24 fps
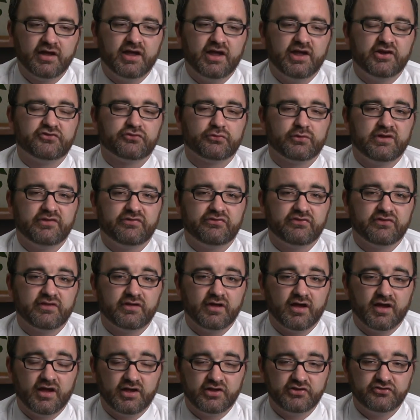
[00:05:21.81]
It treats
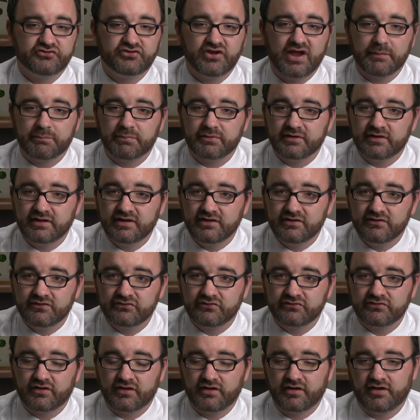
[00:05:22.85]

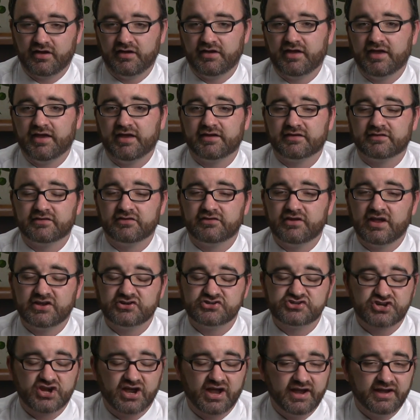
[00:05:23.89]
Japanese
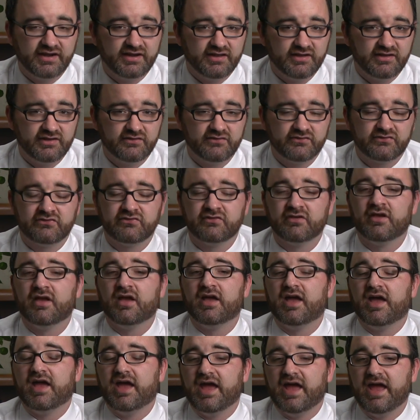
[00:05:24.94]
and Chinese
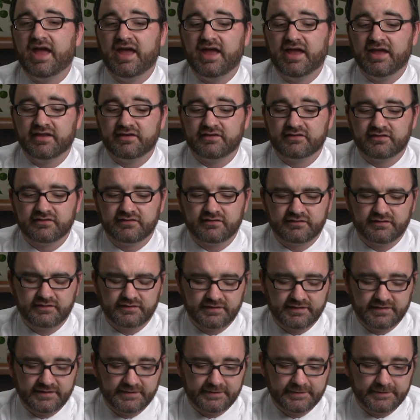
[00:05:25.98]
and
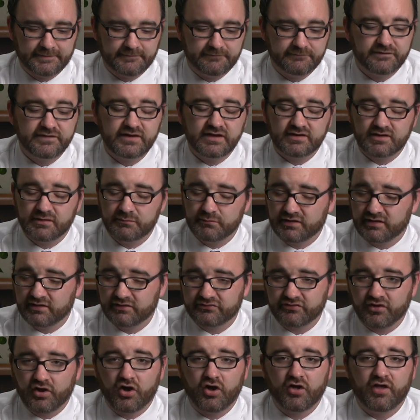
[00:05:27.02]

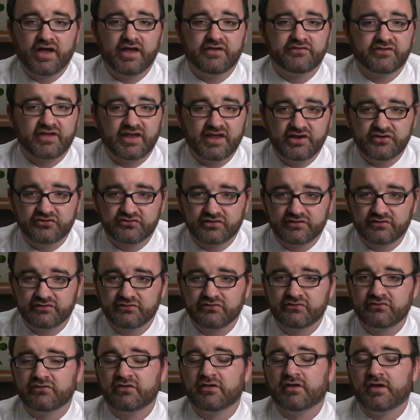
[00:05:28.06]
Vietnamese all as
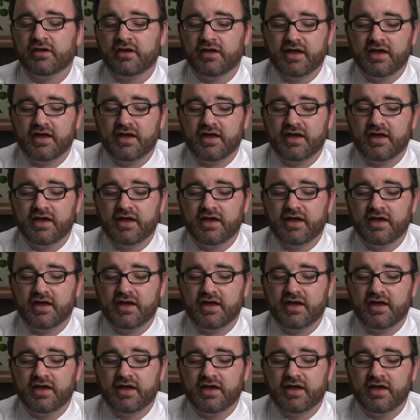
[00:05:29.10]
Asians,